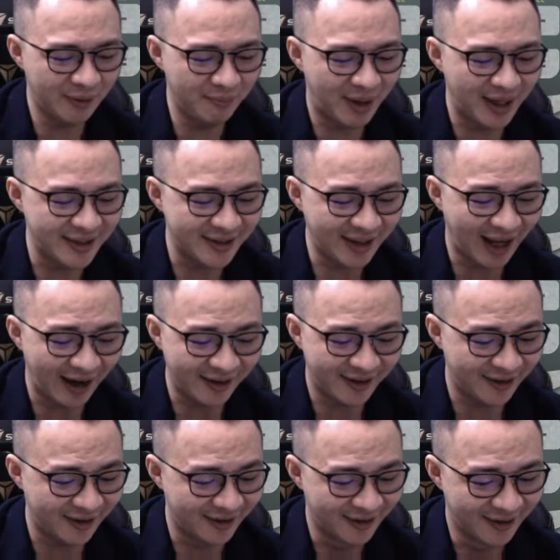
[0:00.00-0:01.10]
might start
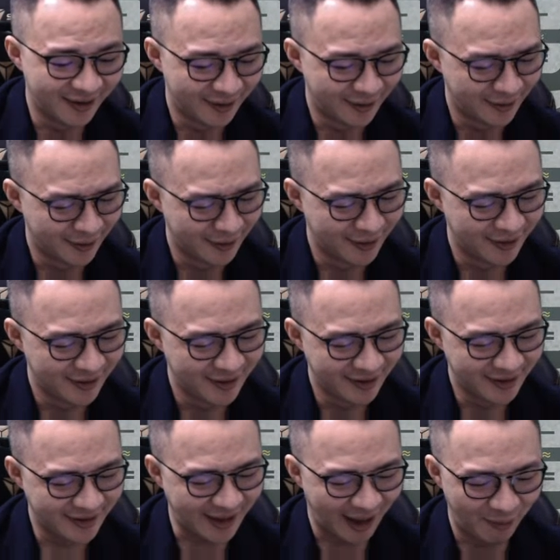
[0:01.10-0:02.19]
here.
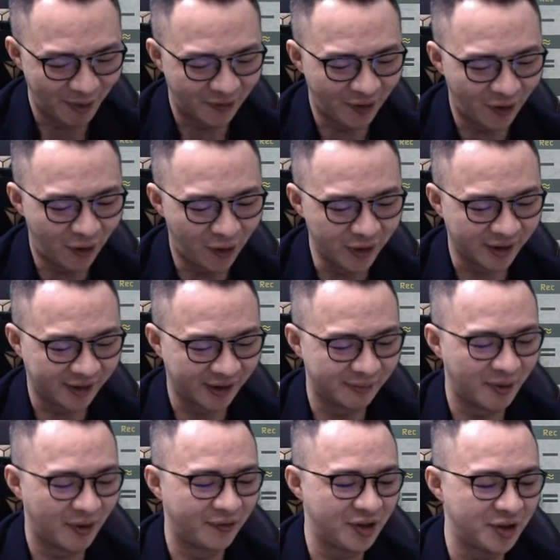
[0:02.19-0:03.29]
Sum of all the terms
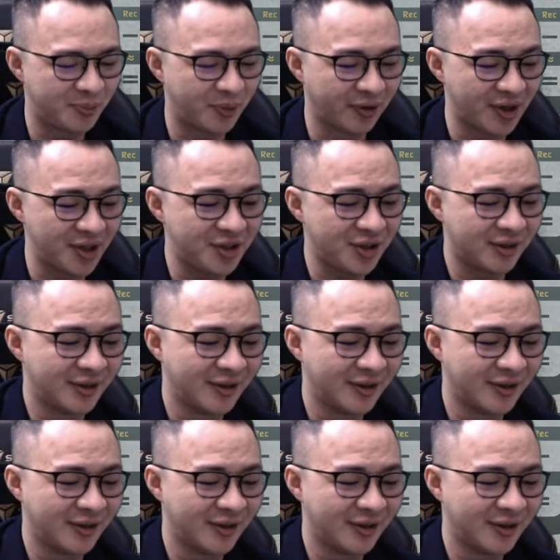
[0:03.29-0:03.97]
of this progression.